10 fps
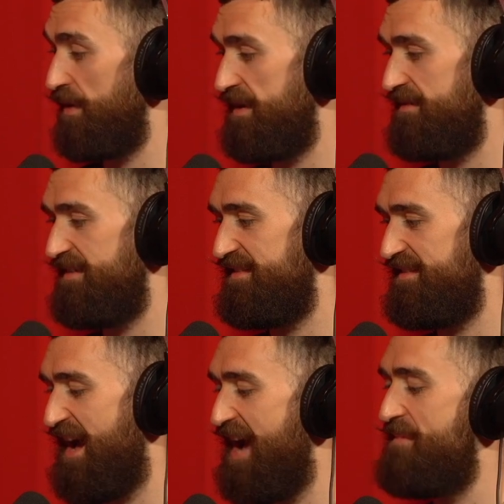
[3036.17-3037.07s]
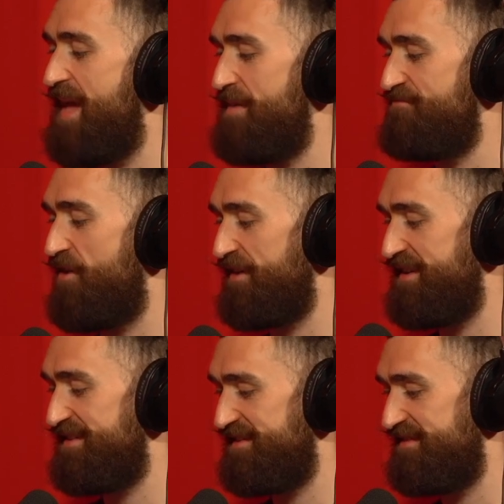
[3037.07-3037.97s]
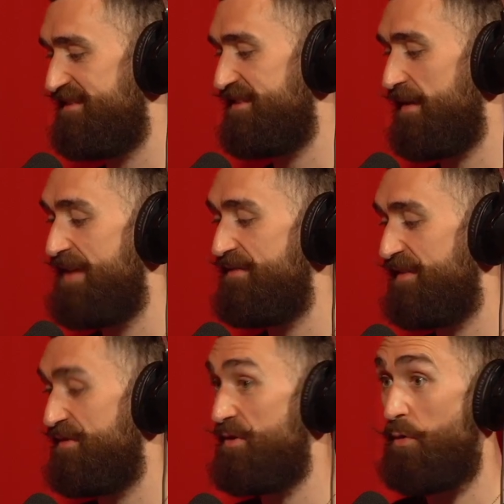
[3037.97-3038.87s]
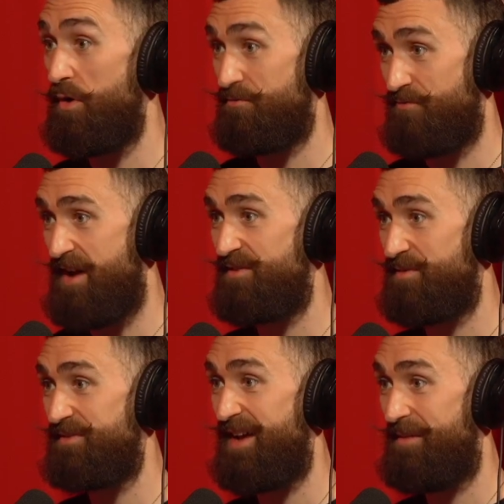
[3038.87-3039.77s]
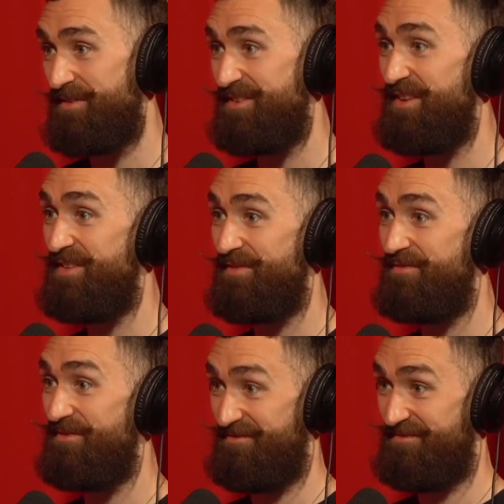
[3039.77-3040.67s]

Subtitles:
But I May Be Wrong is, even if you know you're right, sometimes you need to